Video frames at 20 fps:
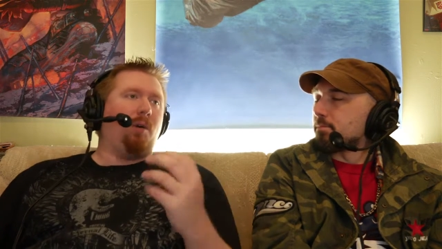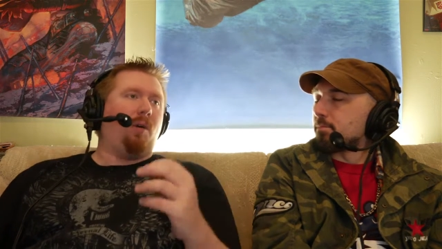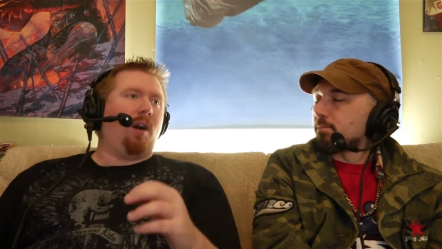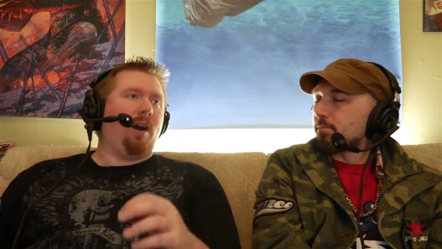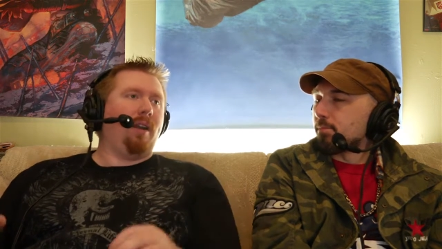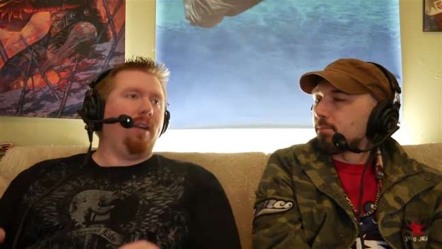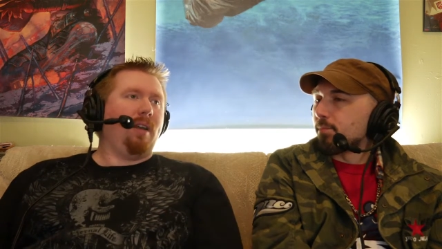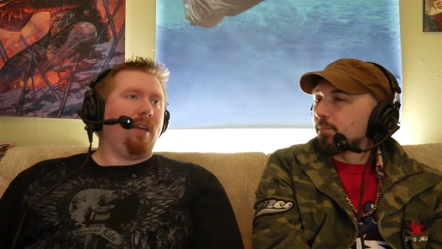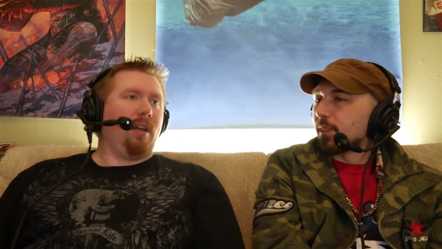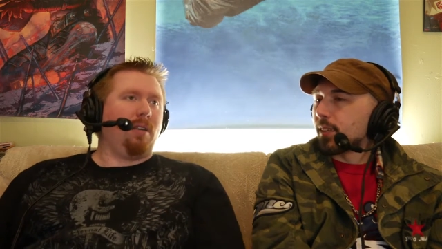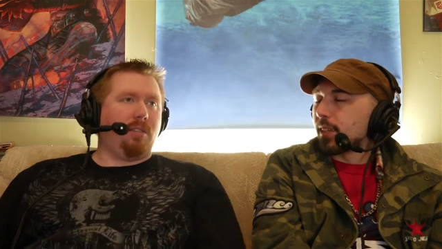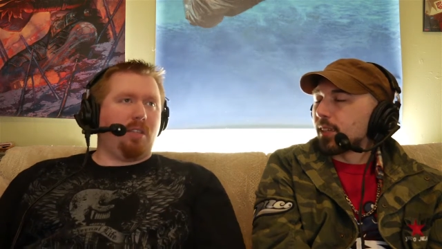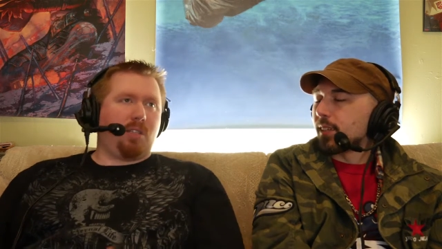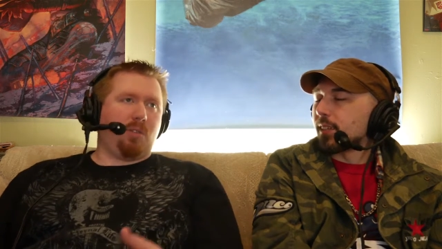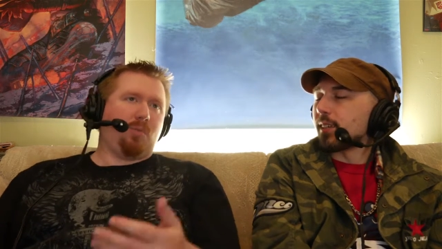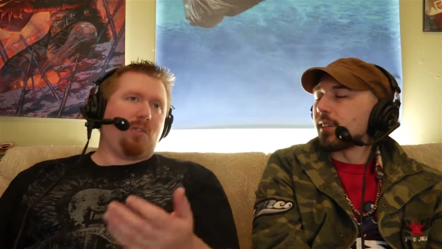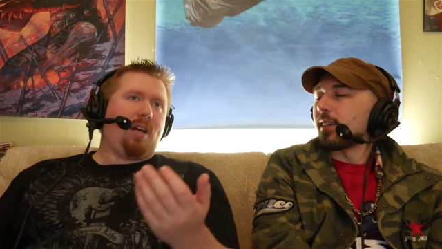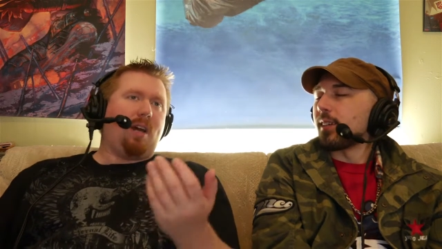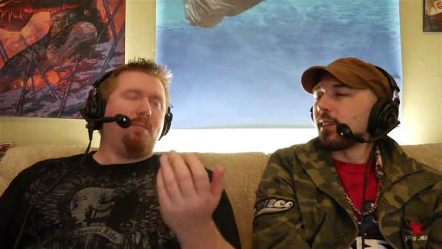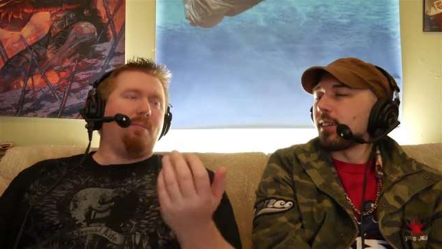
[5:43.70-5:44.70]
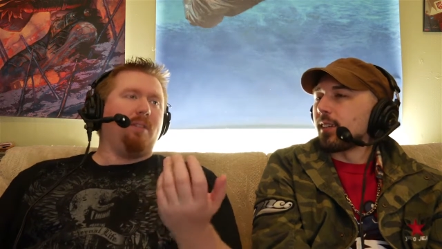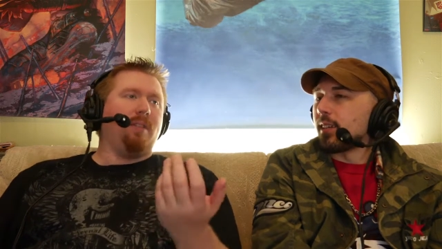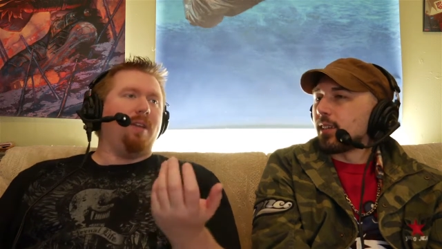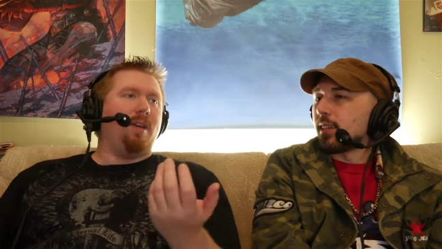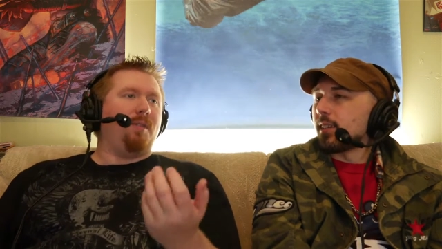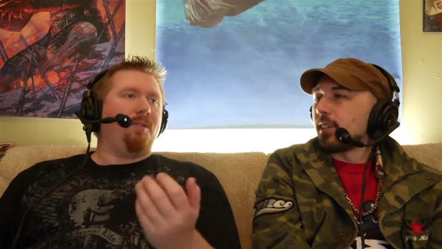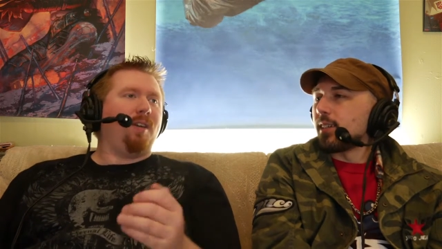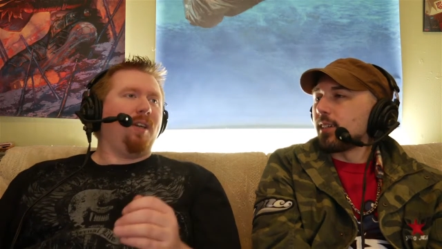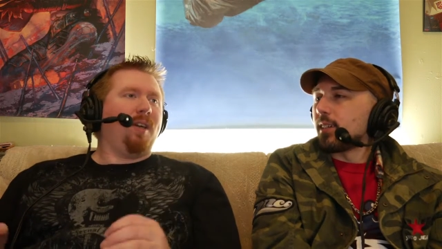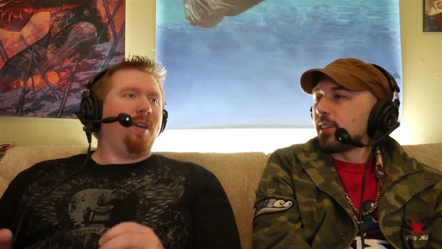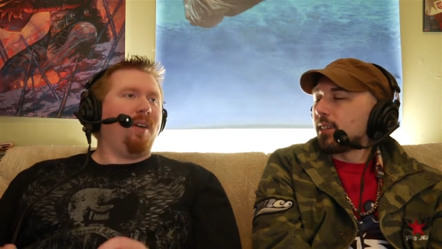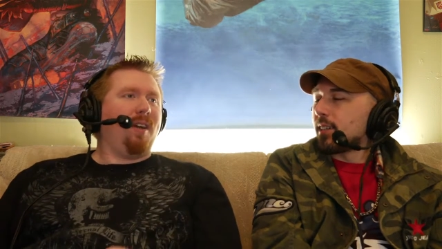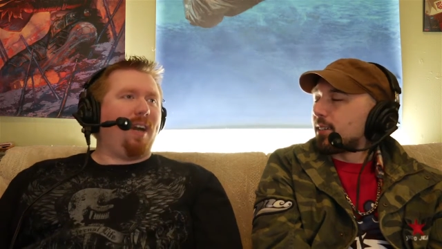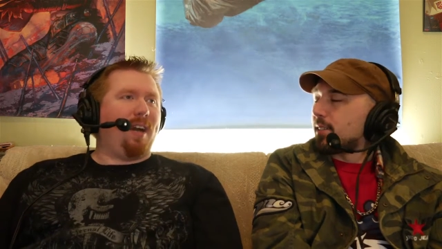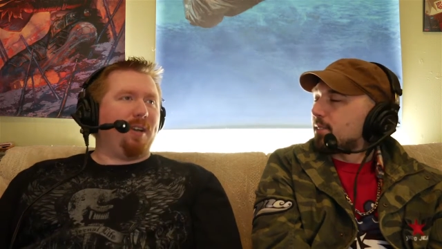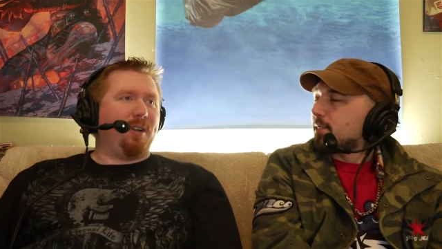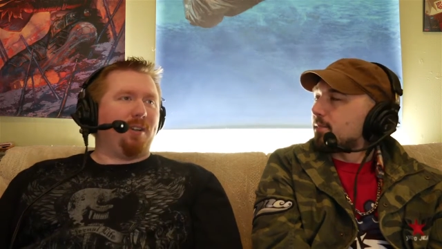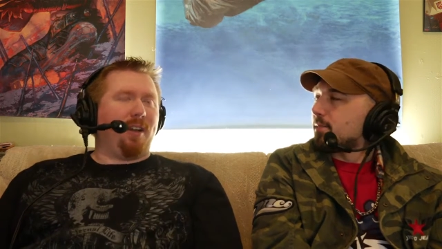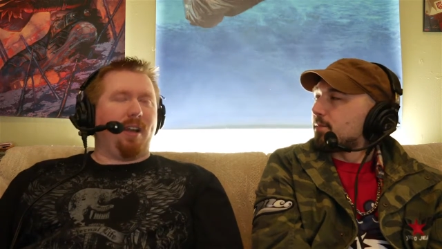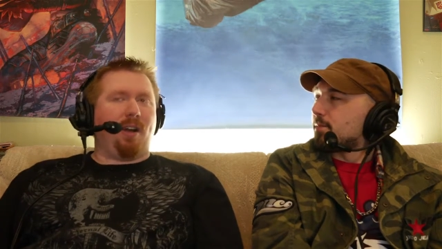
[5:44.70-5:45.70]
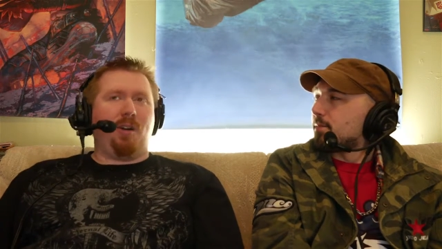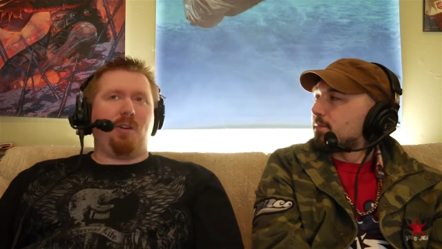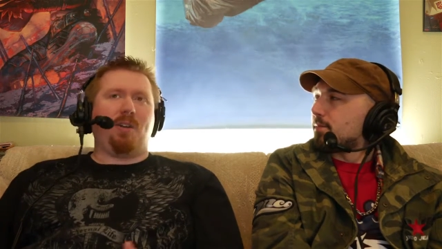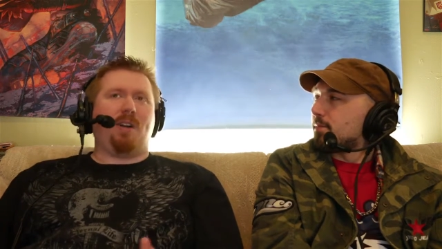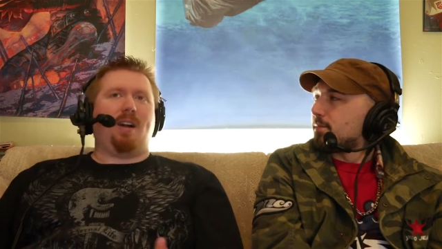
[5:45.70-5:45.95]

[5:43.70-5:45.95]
Speaker 1: want because this is what I believe. And you're like, oh